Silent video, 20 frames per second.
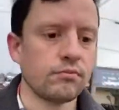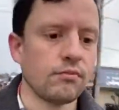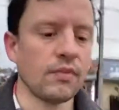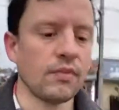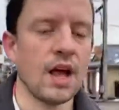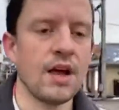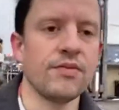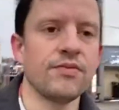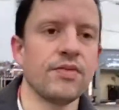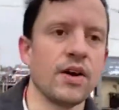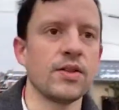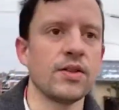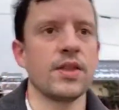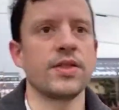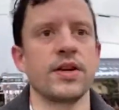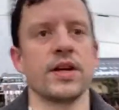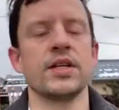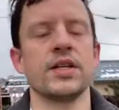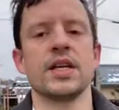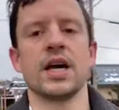I found that
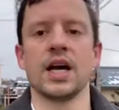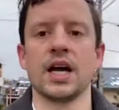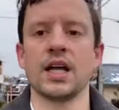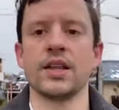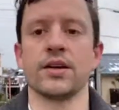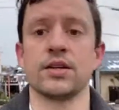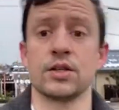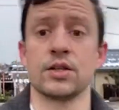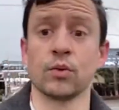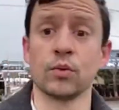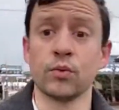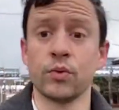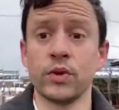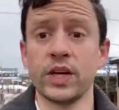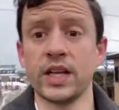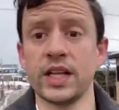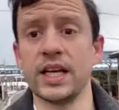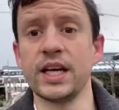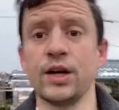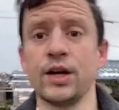there's a
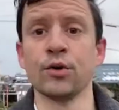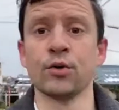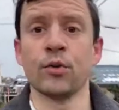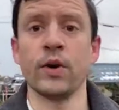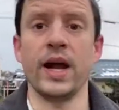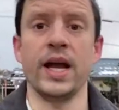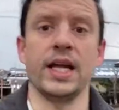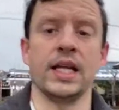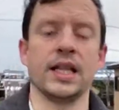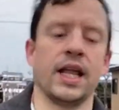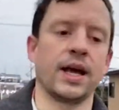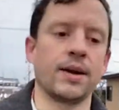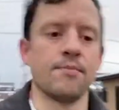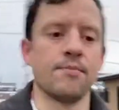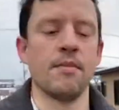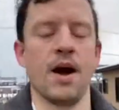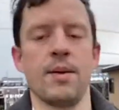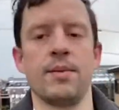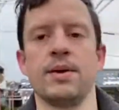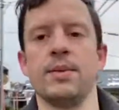really great like
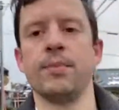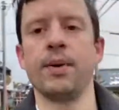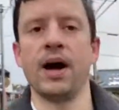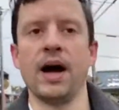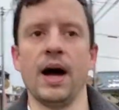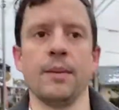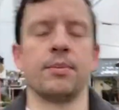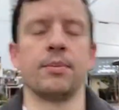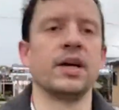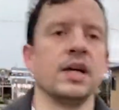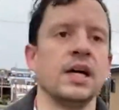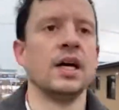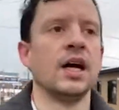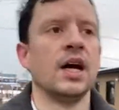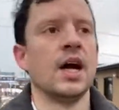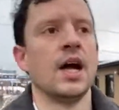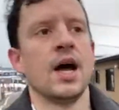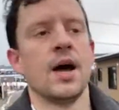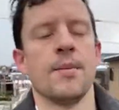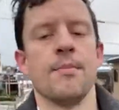mom and pop
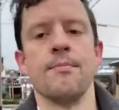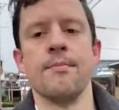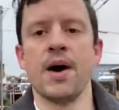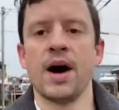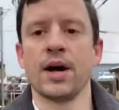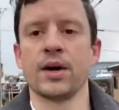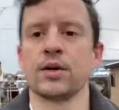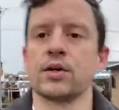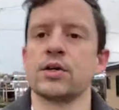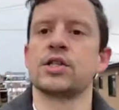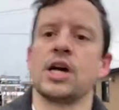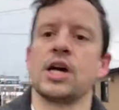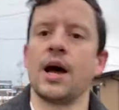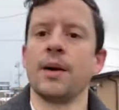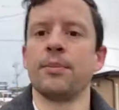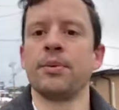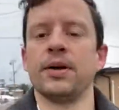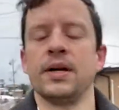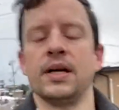model shop,